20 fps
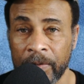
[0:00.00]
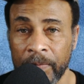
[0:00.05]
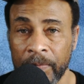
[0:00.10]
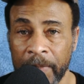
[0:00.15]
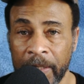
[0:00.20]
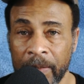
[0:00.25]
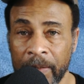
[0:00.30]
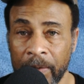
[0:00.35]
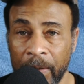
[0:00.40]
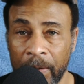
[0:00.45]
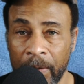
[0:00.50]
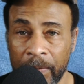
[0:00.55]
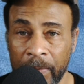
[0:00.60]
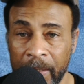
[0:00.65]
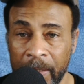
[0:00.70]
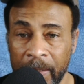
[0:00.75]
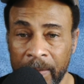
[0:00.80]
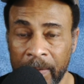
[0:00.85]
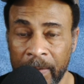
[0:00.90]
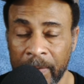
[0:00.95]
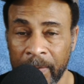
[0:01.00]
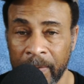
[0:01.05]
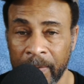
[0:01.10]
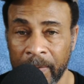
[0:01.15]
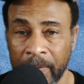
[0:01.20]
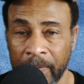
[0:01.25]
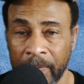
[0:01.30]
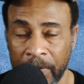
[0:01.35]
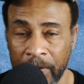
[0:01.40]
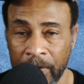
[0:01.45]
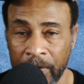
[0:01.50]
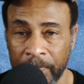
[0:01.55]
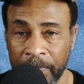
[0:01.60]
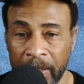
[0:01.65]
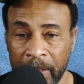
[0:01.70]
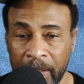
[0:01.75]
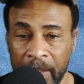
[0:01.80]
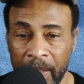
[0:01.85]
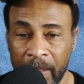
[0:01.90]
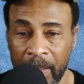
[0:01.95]
to be loaded when you're
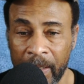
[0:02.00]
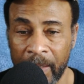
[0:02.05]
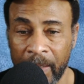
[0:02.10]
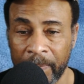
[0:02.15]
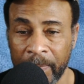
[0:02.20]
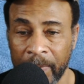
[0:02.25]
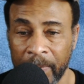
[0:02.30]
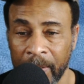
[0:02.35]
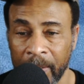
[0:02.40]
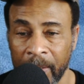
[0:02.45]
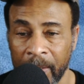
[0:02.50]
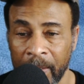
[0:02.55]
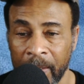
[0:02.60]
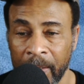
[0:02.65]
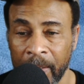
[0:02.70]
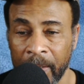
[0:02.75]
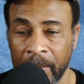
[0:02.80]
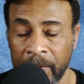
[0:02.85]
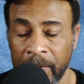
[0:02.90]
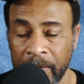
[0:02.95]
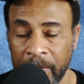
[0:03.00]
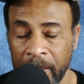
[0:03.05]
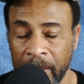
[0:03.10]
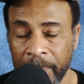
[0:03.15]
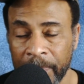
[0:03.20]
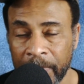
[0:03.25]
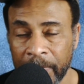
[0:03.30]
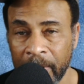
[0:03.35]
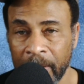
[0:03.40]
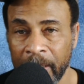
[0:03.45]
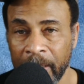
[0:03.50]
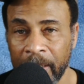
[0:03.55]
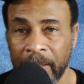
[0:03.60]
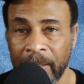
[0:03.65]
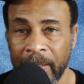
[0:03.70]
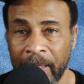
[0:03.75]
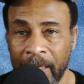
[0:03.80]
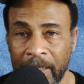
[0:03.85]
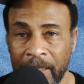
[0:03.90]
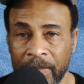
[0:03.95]
picking up.
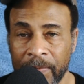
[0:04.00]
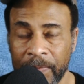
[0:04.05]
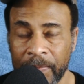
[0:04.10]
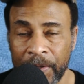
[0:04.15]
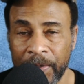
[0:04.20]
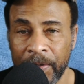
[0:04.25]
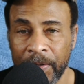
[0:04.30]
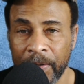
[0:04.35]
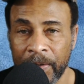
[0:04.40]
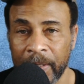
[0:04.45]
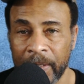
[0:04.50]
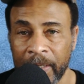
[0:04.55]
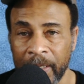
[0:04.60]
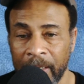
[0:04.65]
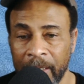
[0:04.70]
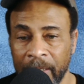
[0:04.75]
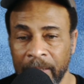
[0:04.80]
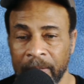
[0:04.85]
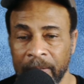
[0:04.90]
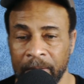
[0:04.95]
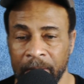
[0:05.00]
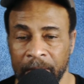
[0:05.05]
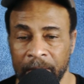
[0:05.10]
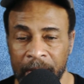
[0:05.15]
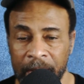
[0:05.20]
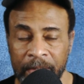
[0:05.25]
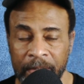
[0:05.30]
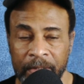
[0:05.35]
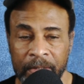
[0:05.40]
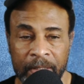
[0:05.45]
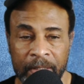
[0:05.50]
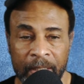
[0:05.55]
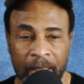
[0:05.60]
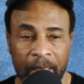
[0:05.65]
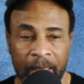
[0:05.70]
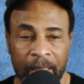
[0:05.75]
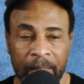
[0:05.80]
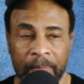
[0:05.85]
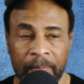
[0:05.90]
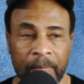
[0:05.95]
Typically, that's when you're in detention
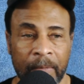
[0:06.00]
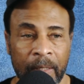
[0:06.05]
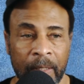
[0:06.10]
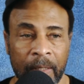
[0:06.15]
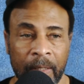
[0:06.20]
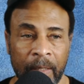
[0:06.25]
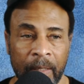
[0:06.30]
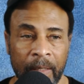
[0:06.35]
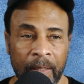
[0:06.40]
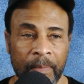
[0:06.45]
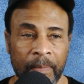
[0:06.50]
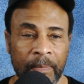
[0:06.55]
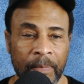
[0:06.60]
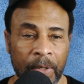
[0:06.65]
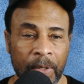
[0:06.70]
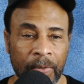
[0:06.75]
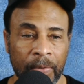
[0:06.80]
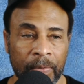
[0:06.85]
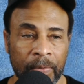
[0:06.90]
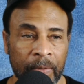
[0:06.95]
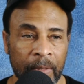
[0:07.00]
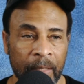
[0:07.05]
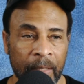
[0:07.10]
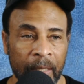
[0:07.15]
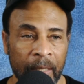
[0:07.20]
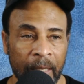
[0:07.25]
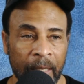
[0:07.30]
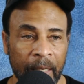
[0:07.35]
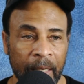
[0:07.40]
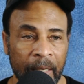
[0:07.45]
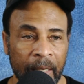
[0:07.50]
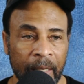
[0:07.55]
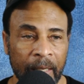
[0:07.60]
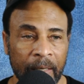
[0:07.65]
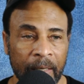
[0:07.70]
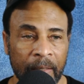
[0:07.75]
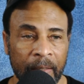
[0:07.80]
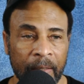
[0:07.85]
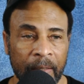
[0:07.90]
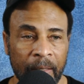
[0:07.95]
time mode,
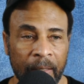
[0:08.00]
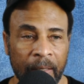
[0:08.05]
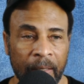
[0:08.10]
and